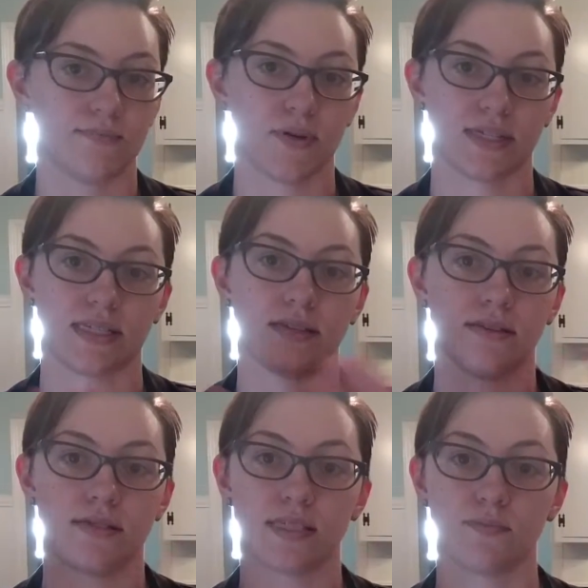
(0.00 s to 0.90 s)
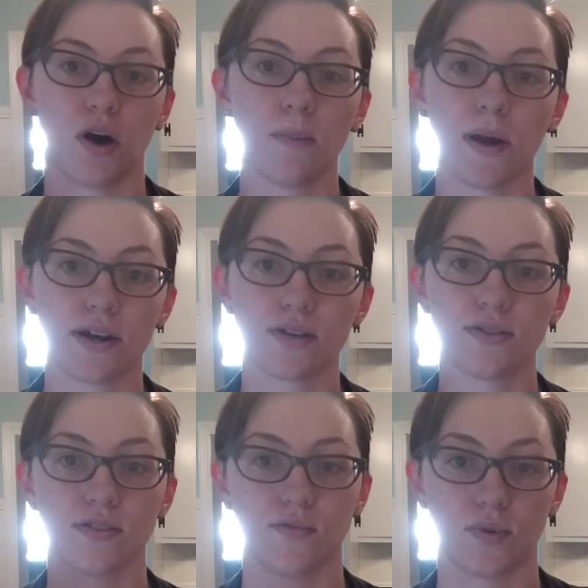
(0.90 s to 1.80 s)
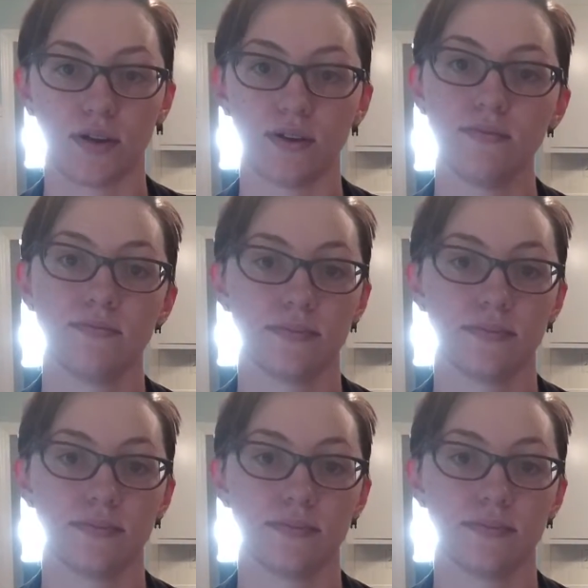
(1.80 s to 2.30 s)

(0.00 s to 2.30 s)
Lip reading: puts small particles of oil,